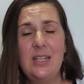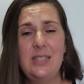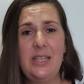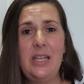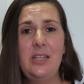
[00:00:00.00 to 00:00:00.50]

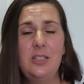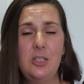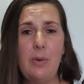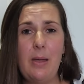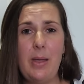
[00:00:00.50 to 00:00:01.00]
sing
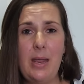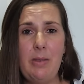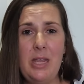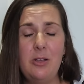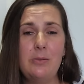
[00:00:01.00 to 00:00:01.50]
to my
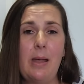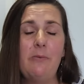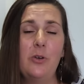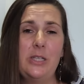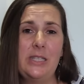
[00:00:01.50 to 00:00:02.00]
baby because my
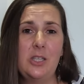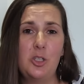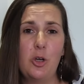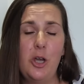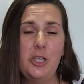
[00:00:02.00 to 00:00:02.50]
voice is
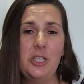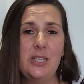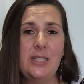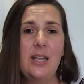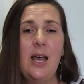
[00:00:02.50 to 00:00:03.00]

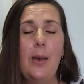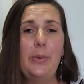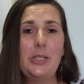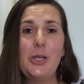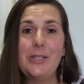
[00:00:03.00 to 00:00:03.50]
atrocious.
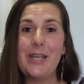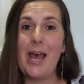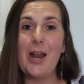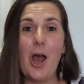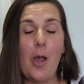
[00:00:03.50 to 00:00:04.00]
But turns
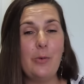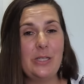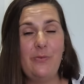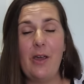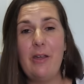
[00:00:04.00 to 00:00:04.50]
out I
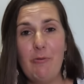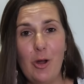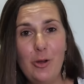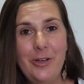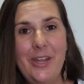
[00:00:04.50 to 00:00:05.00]
was very
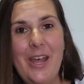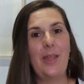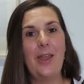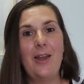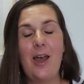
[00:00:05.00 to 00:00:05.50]
wrong.
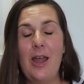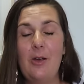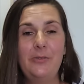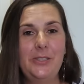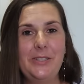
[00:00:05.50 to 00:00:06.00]
And I
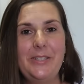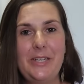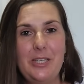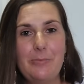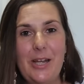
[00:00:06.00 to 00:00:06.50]
often
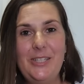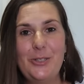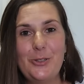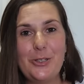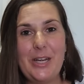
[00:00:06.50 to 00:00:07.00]
sing to my
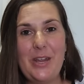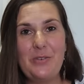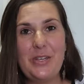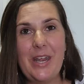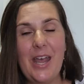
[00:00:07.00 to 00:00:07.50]
children
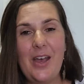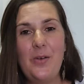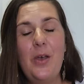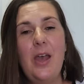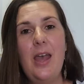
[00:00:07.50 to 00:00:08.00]
even
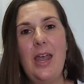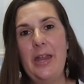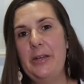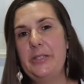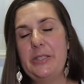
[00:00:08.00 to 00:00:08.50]
now.
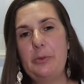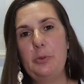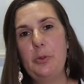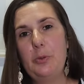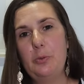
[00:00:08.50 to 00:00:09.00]

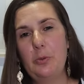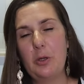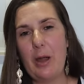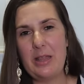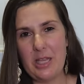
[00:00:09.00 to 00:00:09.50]
And the
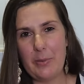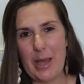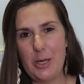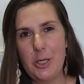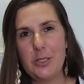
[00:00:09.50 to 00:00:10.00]
great thing
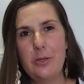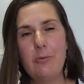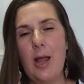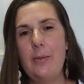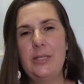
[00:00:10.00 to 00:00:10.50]
about nursery
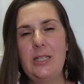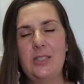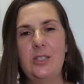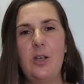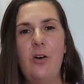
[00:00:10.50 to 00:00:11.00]
rhymes
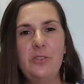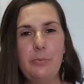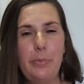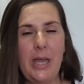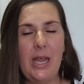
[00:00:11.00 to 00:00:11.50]
is it's
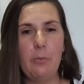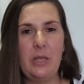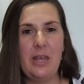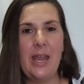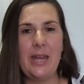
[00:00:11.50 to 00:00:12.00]
often paired
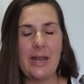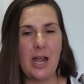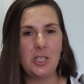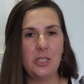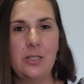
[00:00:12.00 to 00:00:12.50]
with hand
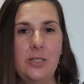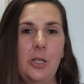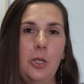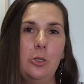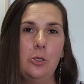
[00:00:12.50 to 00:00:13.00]
actions. So
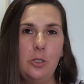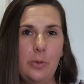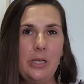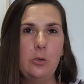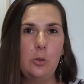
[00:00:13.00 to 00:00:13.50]
you could do
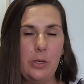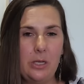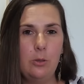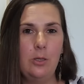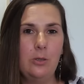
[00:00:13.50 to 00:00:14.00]
Twinkle
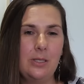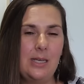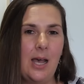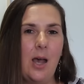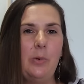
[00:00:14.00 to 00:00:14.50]
Twinkle Little
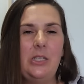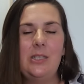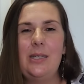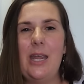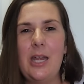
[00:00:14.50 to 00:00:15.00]
Star, which
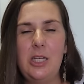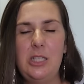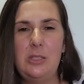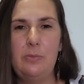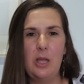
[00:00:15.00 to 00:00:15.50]
is again
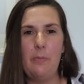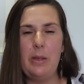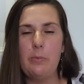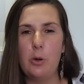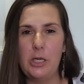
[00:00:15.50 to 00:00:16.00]
just a
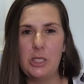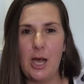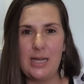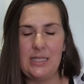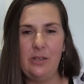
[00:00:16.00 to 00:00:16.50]
bit more
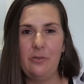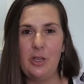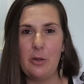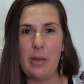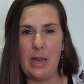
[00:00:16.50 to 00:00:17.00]
enticing for
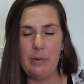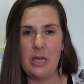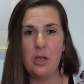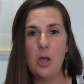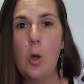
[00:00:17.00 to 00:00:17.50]
your
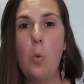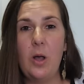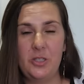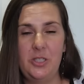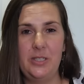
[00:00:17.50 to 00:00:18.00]
baby
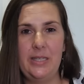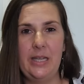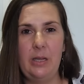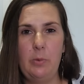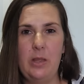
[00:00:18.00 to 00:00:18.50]
whilst just
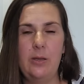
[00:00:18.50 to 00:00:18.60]
singing with